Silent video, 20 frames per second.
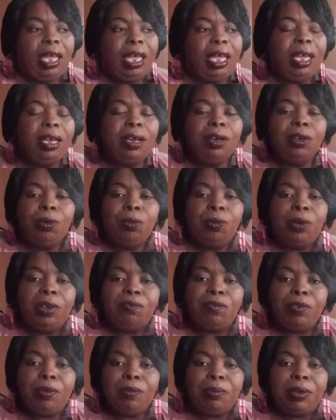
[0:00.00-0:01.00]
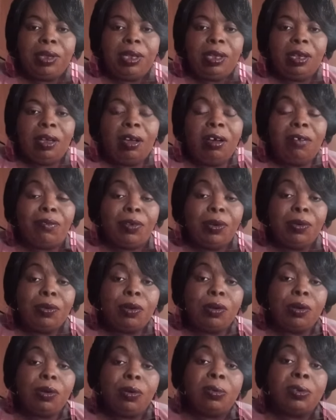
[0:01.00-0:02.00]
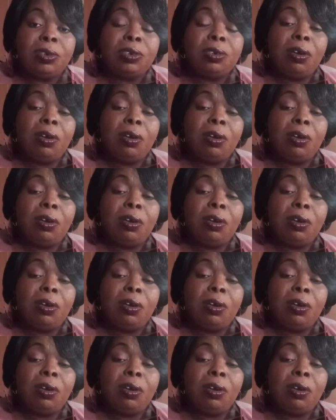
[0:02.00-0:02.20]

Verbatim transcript: he could have went from being her vocal coach